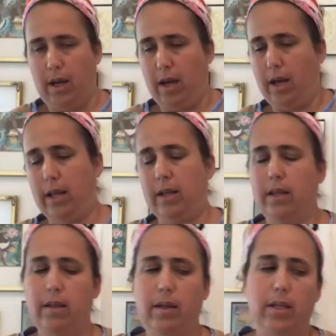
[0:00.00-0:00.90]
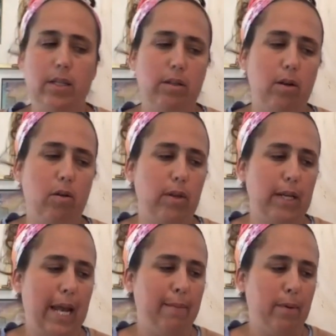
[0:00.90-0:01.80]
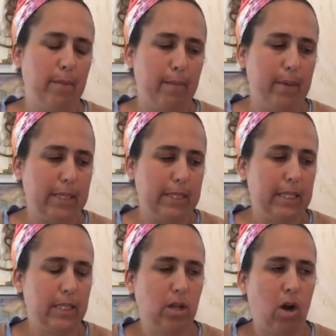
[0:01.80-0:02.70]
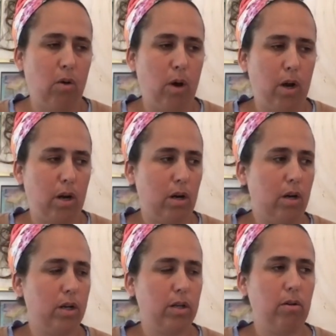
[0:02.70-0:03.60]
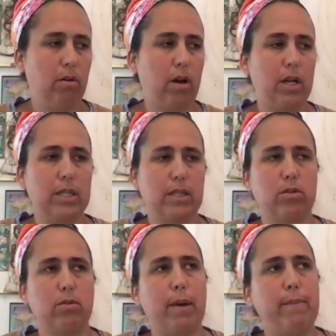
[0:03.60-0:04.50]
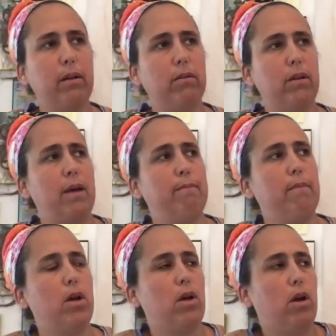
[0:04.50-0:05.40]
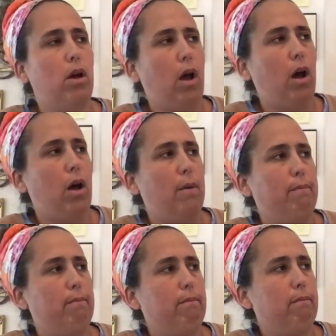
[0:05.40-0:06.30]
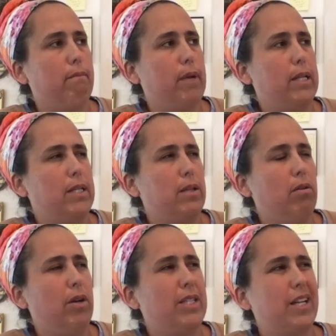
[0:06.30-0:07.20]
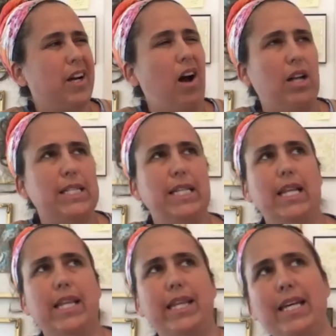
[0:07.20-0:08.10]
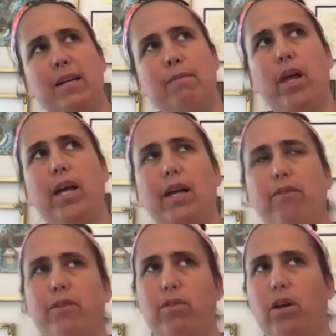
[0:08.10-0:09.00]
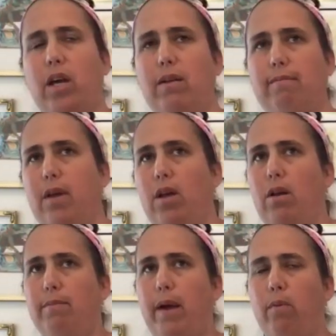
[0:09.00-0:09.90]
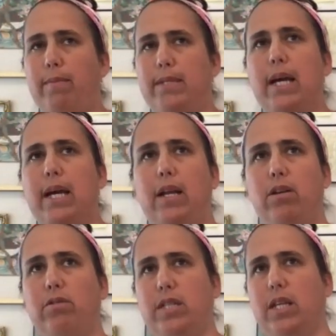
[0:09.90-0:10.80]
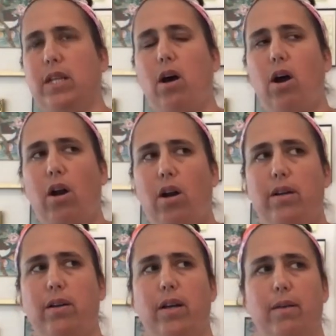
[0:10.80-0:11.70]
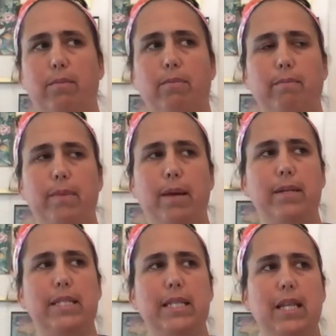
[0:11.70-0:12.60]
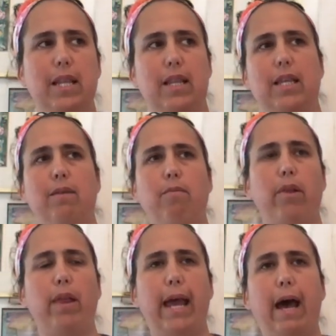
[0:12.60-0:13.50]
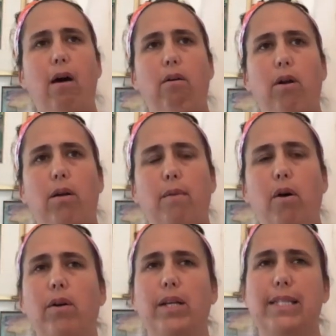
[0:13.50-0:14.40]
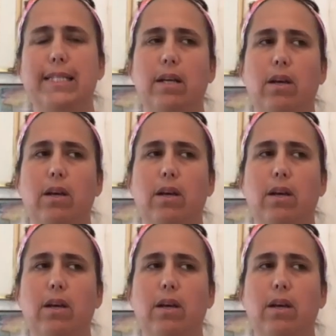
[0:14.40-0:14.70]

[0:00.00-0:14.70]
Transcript: And the name of my business, Starwater Yoga, is also my middle name. And so it's a constant theme. Like if you look at my website and you see the art, you could maybe see the theme play out, where I'm always